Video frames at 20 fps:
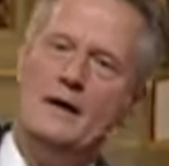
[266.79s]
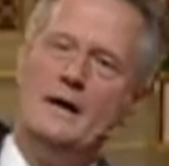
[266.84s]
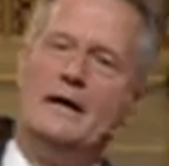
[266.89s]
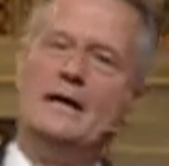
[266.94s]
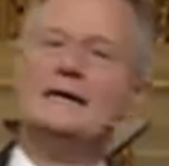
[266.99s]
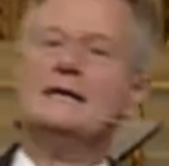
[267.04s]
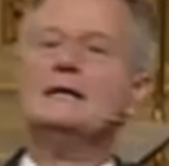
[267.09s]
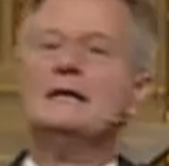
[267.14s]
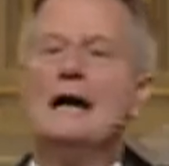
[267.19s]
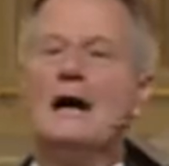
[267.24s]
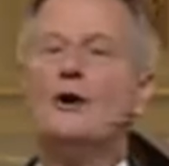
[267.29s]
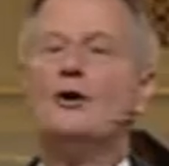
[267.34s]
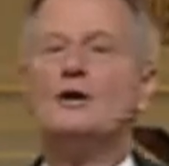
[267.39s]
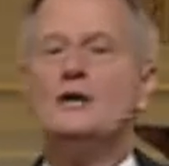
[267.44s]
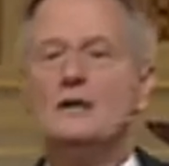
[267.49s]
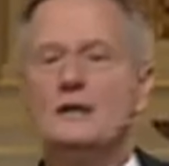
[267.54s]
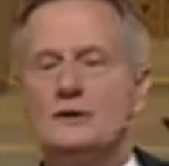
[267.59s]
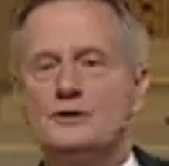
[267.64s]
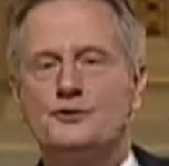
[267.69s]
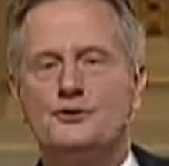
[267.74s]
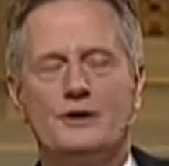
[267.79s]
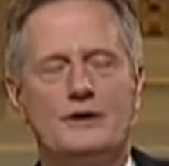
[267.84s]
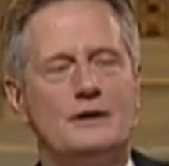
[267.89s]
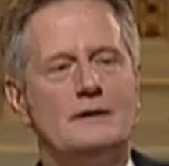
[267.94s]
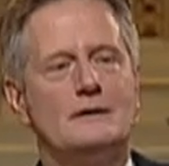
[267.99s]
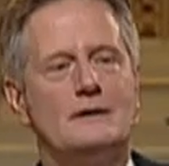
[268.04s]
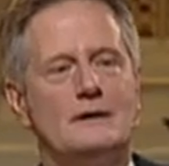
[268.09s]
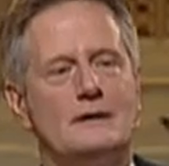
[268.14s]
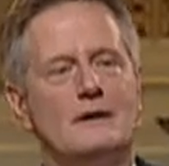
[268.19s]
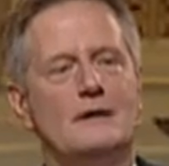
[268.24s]
In our country,
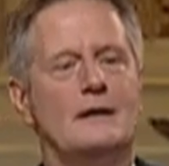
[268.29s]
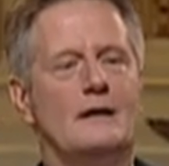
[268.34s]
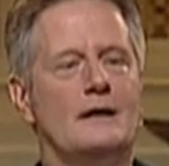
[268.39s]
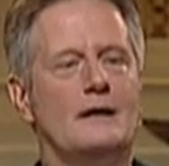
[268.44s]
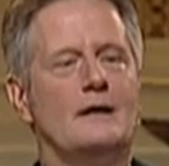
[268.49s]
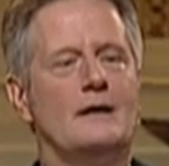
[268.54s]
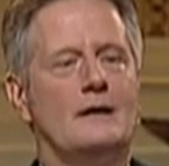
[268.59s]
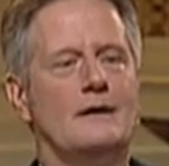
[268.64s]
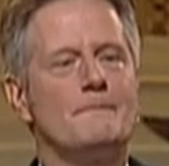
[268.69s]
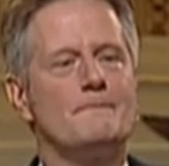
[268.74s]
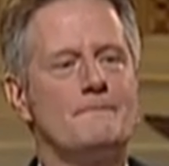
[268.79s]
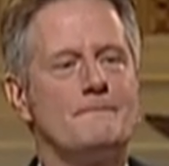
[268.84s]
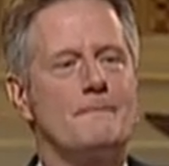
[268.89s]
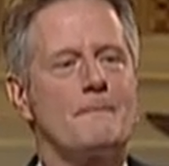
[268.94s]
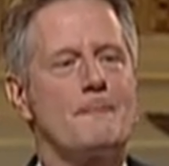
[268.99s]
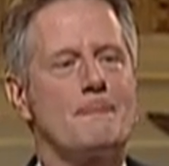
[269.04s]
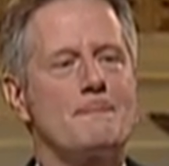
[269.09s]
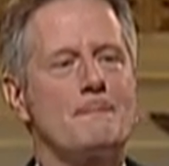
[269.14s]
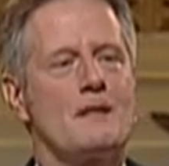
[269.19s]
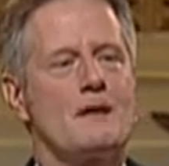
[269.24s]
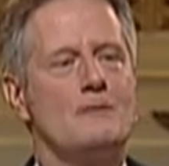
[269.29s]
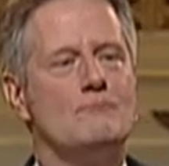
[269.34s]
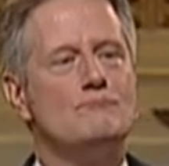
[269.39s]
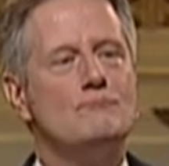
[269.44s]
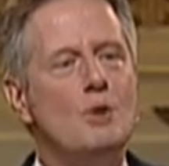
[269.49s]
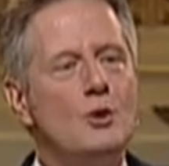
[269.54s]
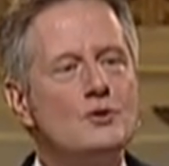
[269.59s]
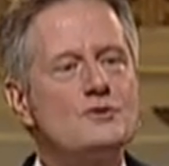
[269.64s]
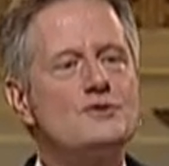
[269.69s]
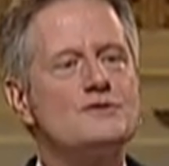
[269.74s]

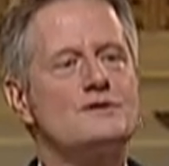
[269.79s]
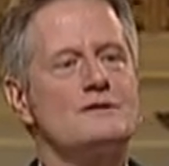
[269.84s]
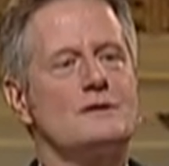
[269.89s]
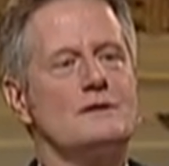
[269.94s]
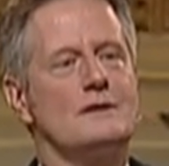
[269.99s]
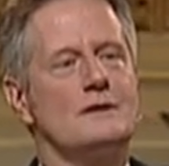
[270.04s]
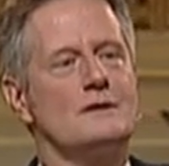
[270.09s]
most